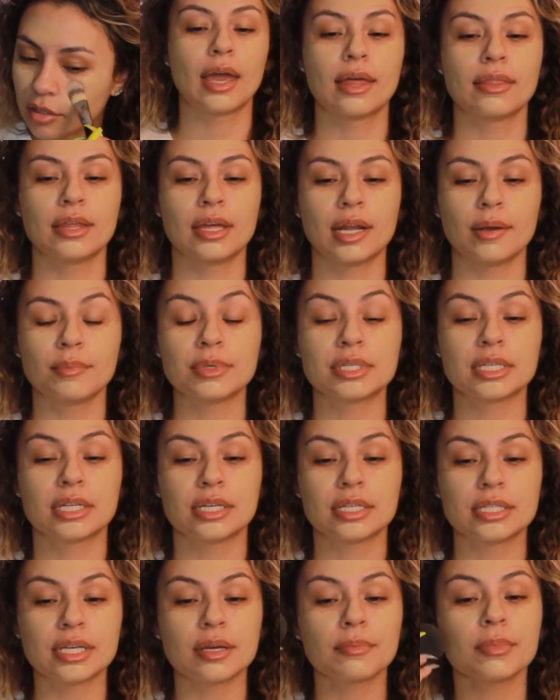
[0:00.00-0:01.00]
And then I'm just
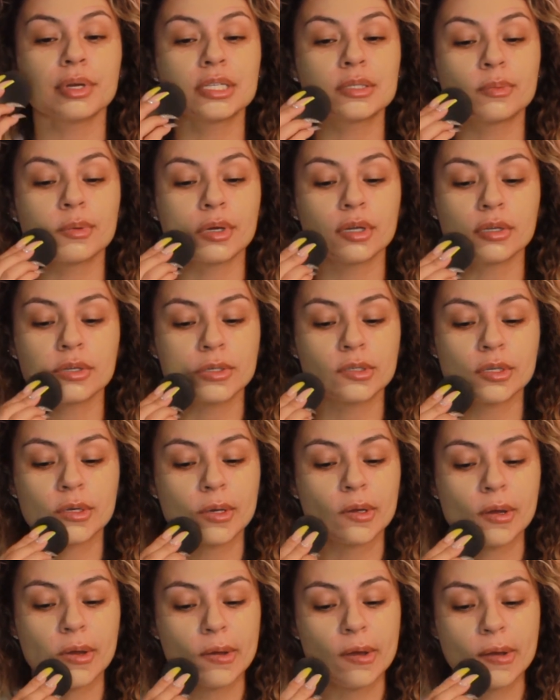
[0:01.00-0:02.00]
going to take my sponge
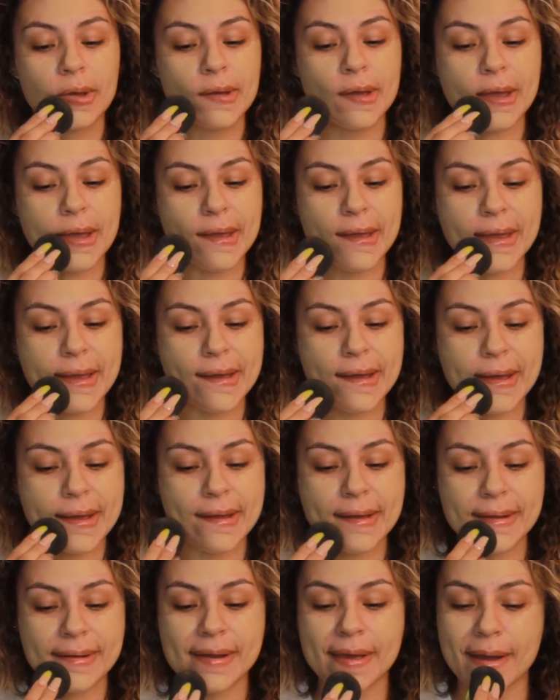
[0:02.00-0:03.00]

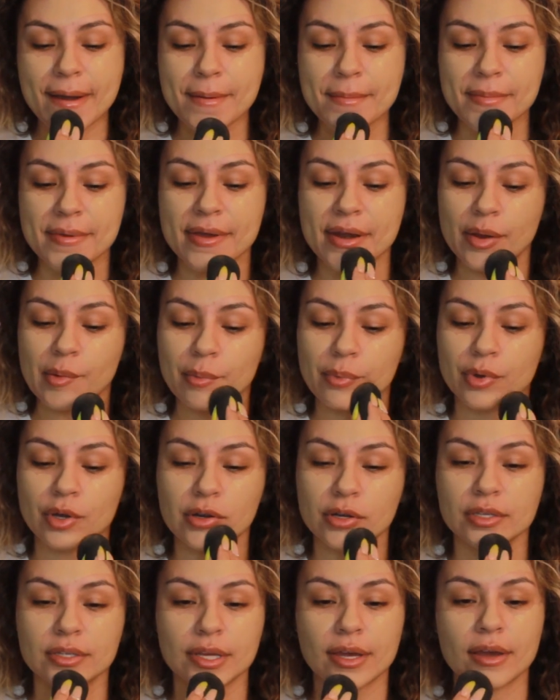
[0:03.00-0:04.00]
and I'm going to
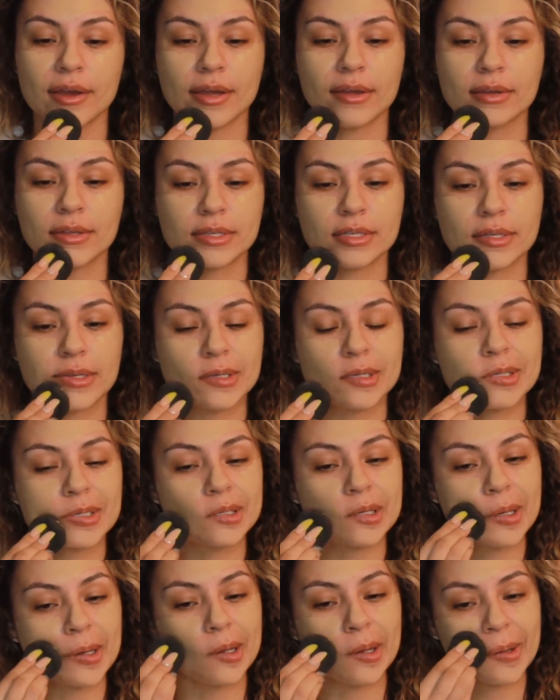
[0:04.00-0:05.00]
push that into the
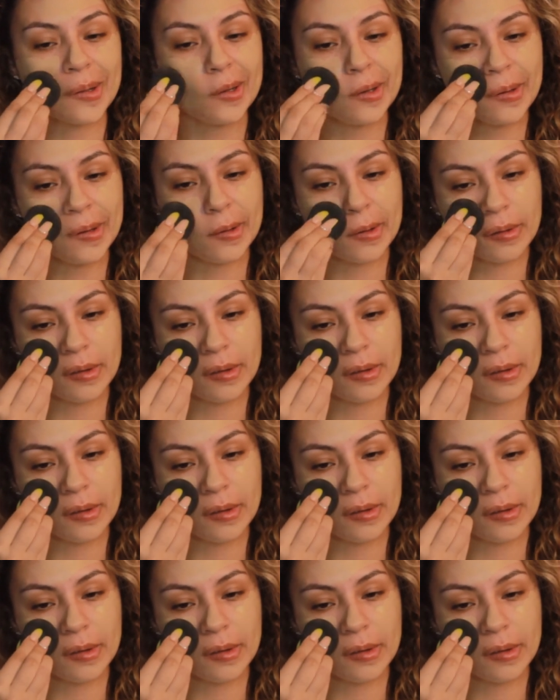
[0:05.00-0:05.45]
skin.